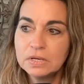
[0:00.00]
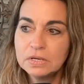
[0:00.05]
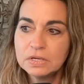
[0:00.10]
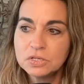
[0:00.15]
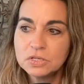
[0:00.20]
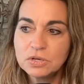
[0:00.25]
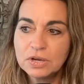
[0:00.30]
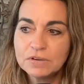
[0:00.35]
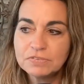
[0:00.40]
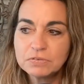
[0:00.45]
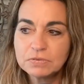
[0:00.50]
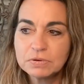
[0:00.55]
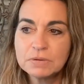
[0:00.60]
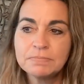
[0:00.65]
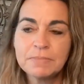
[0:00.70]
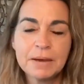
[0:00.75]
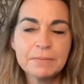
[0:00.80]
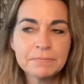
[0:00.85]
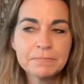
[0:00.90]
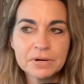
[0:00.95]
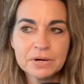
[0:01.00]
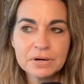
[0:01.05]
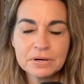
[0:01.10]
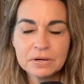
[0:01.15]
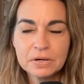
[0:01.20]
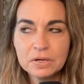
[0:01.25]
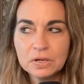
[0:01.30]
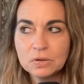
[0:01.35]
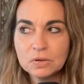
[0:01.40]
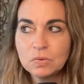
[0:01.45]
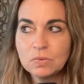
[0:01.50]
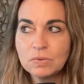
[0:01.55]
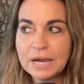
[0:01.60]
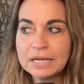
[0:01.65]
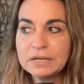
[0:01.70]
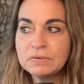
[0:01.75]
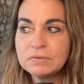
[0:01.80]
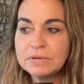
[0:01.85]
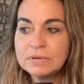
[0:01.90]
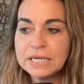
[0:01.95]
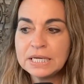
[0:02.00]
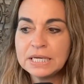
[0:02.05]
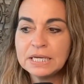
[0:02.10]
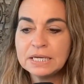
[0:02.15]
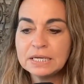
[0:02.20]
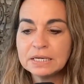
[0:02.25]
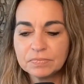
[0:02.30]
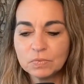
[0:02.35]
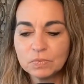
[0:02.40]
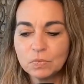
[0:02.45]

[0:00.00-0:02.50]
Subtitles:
So you have to remember when we